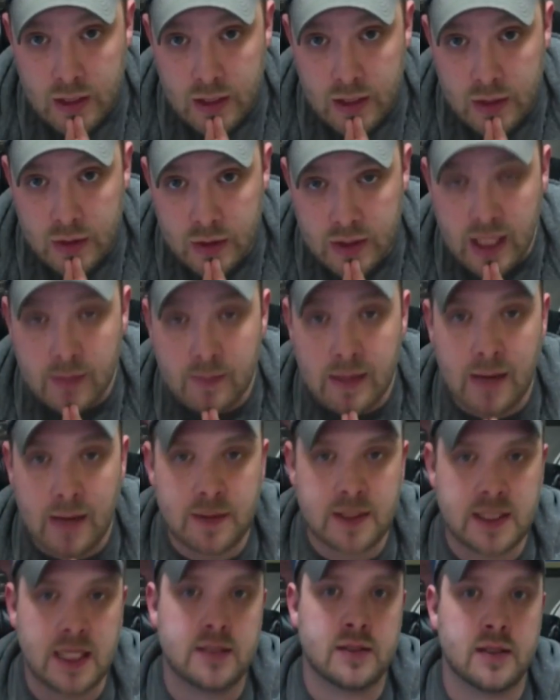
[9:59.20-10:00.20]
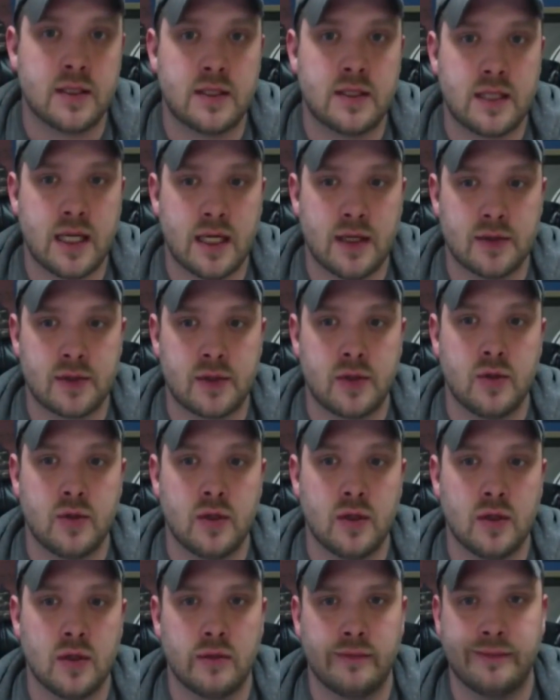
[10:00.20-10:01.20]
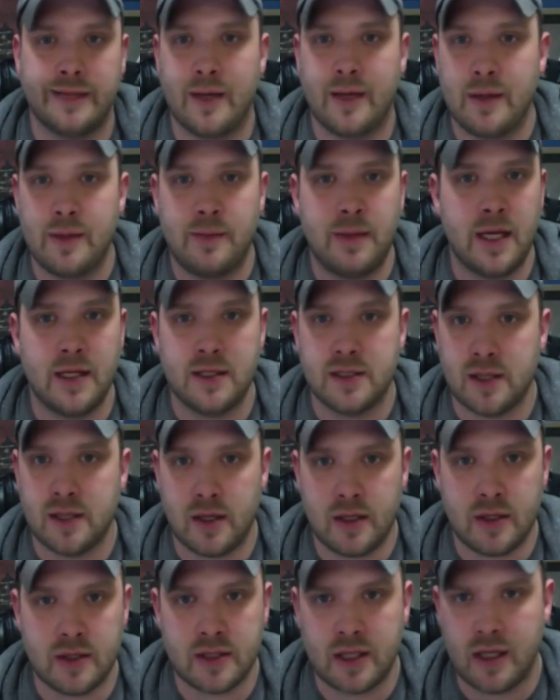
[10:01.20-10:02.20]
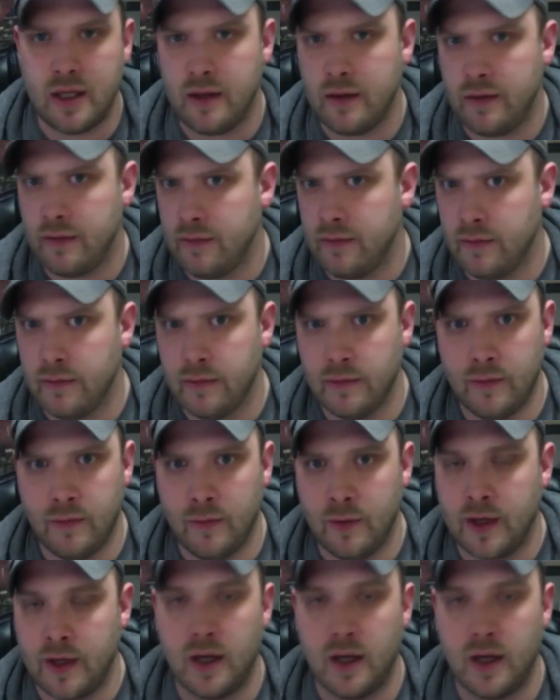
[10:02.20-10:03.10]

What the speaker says: your sitemap essentially tells Google how many pages are on your site, what